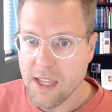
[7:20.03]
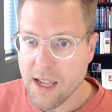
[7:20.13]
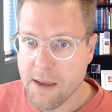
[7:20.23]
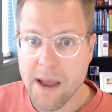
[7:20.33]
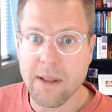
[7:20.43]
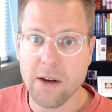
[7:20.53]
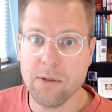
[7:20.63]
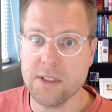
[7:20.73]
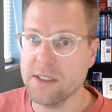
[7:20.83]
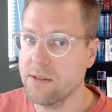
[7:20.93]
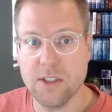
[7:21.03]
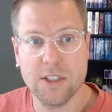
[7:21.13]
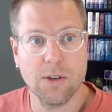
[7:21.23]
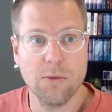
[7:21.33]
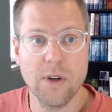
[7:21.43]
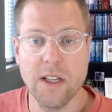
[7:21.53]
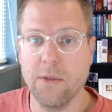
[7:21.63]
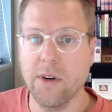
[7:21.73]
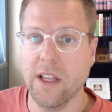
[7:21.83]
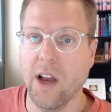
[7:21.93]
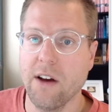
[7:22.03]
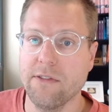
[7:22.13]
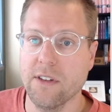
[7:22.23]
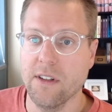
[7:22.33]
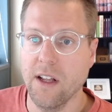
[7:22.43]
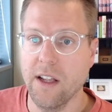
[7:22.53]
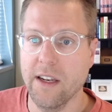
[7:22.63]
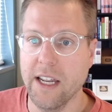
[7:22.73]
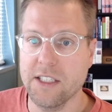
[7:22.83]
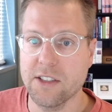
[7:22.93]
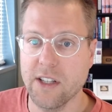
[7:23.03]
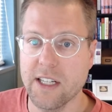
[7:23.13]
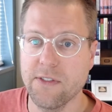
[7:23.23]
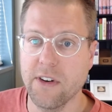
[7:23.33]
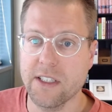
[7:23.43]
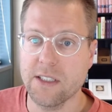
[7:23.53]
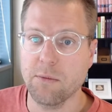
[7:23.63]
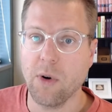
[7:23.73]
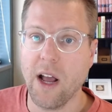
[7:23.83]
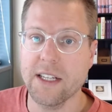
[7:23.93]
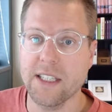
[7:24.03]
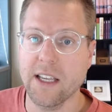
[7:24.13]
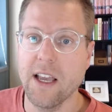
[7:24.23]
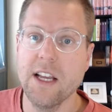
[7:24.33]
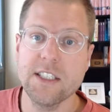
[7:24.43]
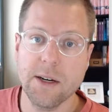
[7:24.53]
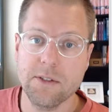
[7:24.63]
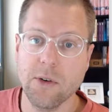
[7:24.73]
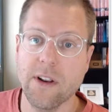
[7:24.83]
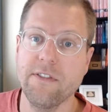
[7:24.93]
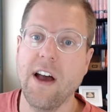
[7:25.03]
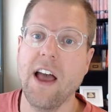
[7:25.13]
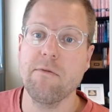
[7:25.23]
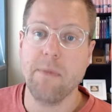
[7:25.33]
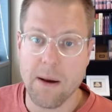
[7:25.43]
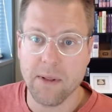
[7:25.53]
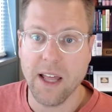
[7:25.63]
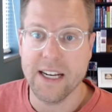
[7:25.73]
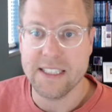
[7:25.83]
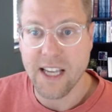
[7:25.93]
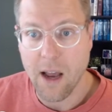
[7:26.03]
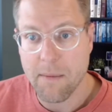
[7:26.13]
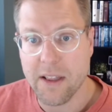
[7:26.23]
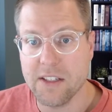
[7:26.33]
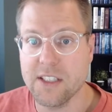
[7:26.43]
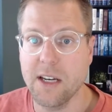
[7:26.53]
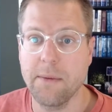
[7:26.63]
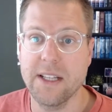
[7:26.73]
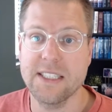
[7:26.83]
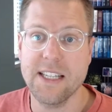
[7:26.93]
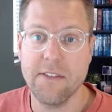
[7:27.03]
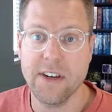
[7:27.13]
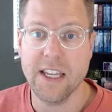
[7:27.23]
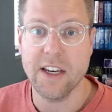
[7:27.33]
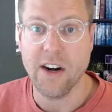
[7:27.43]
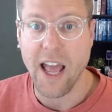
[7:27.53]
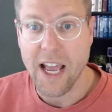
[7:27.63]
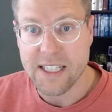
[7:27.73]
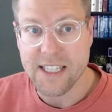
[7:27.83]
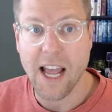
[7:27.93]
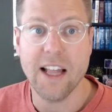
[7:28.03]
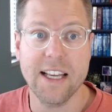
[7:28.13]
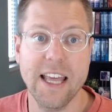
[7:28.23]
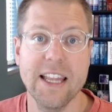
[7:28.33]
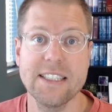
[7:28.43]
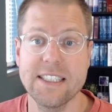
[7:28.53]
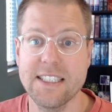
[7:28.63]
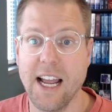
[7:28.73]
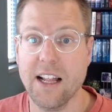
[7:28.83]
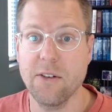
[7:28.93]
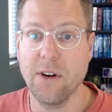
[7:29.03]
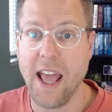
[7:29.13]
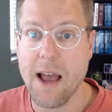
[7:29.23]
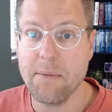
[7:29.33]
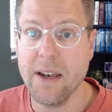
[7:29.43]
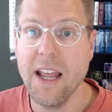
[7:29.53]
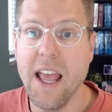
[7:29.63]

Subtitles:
And Babylon was just a really, really awful nation. So that's very surprising. Chapter 25, Babylon is coming. There's going to be the 70-year exile. Again, that's exactly what happened.